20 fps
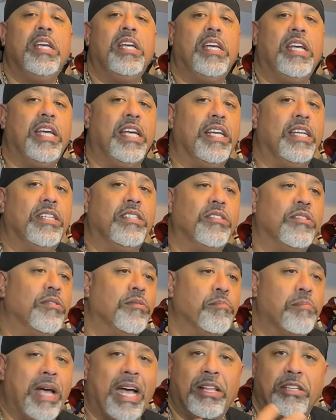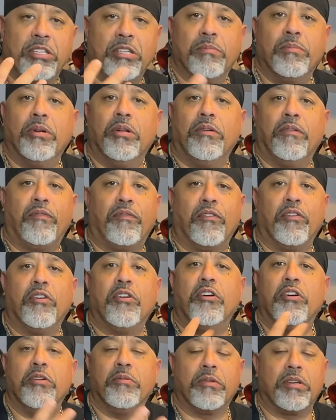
and malleable for her to